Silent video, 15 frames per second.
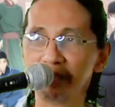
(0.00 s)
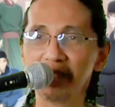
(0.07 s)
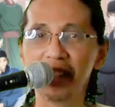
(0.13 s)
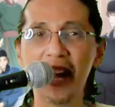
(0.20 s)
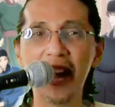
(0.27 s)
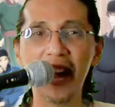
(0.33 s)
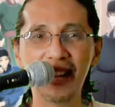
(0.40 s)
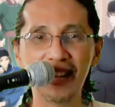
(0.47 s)

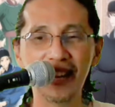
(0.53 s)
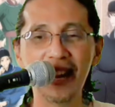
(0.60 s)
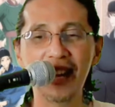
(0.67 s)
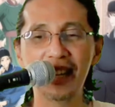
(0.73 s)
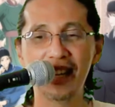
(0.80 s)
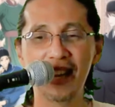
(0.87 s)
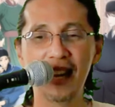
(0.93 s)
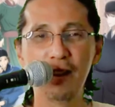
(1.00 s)

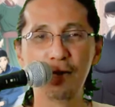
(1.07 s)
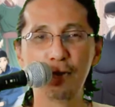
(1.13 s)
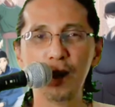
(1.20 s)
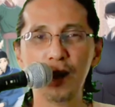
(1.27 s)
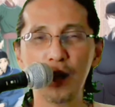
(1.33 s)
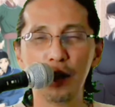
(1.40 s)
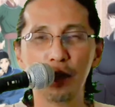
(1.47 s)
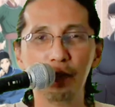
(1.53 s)
Yeah,
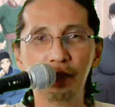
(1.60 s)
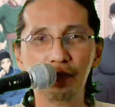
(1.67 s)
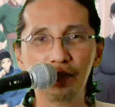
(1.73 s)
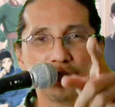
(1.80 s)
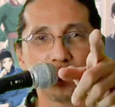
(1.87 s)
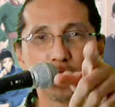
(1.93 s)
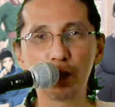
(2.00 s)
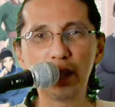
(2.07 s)
we know.
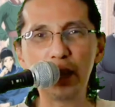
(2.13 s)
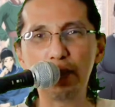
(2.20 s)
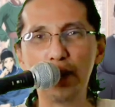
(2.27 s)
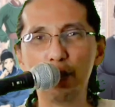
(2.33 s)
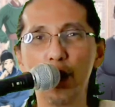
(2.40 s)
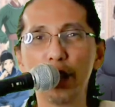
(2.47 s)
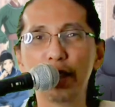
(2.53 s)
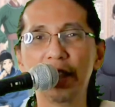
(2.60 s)
So keep
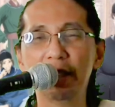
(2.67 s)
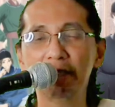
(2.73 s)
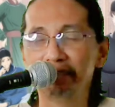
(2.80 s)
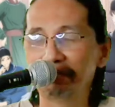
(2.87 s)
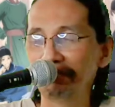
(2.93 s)
on watching.